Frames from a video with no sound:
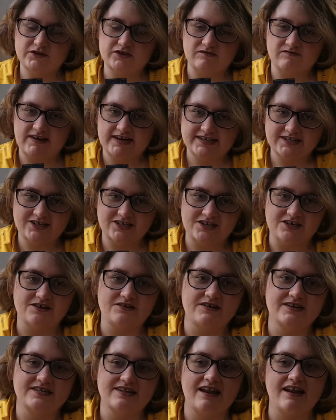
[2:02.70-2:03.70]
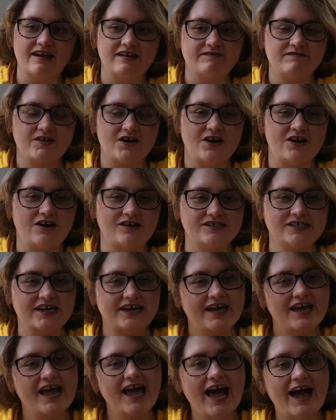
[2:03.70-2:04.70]
to rescue as a lifeguard.
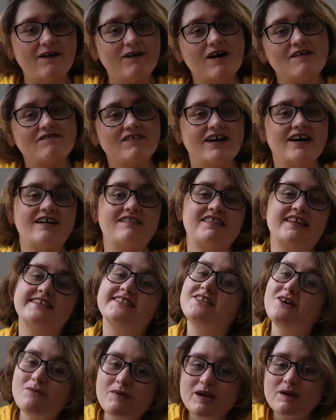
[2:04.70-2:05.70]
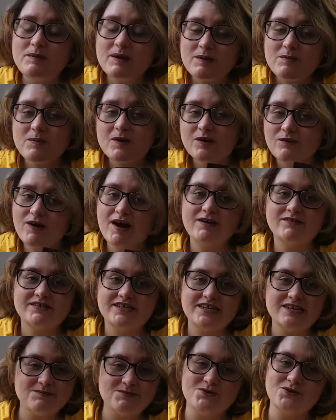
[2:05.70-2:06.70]
However, there's not many people around
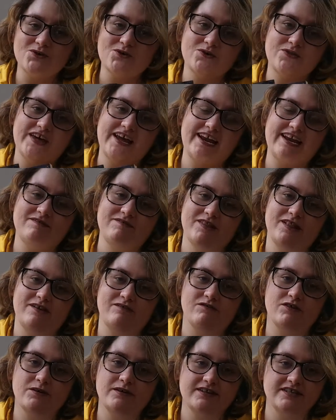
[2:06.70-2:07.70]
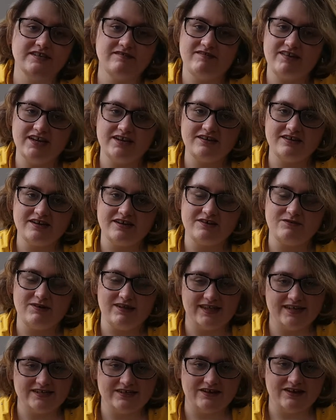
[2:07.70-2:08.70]
anymore. They live in the ruins of London, where
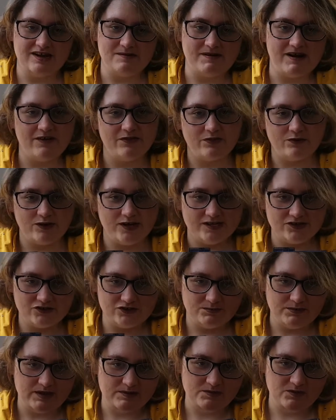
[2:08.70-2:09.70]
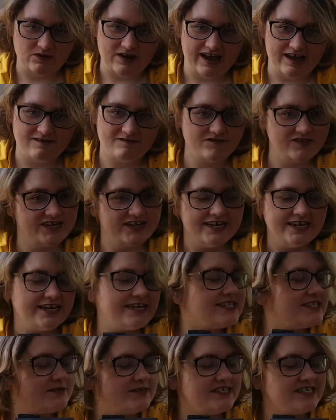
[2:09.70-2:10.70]
there's only about 300 people left,
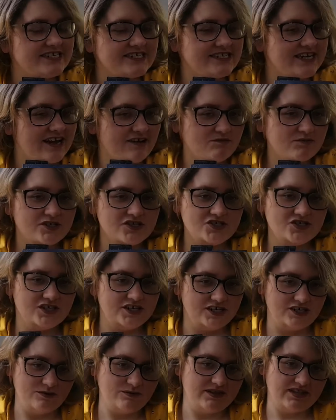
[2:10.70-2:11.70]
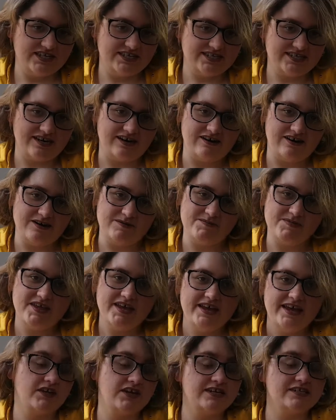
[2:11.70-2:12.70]
so he doesn't have much to do with his time.
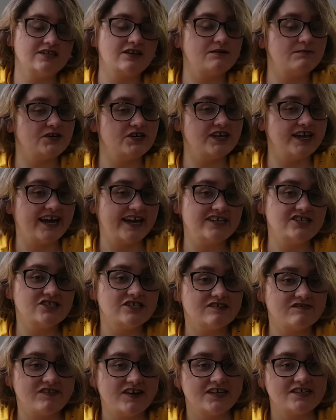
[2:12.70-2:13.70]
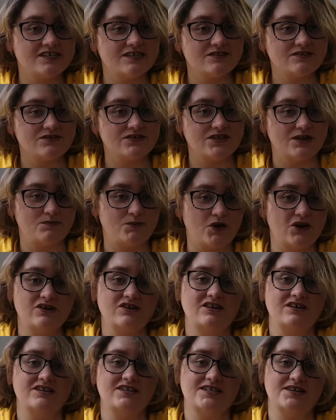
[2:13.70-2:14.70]
His communication device is also
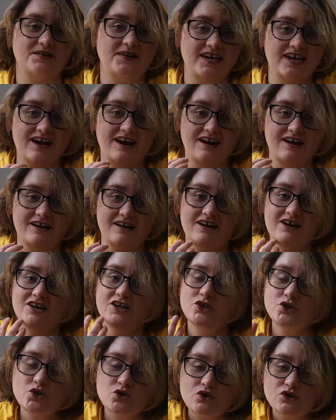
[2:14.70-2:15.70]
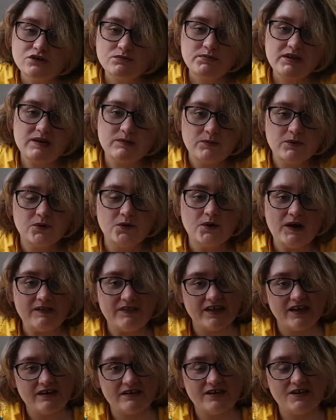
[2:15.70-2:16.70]
broken, so he can't talk to people, and
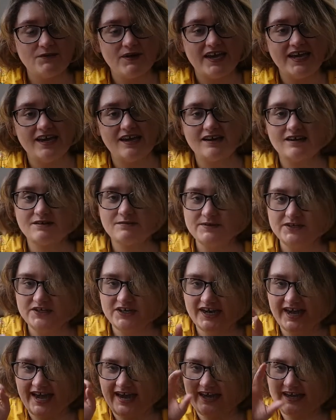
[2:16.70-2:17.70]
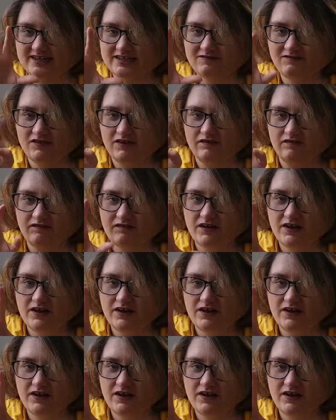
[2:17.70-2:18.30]
the only way he can communicate is through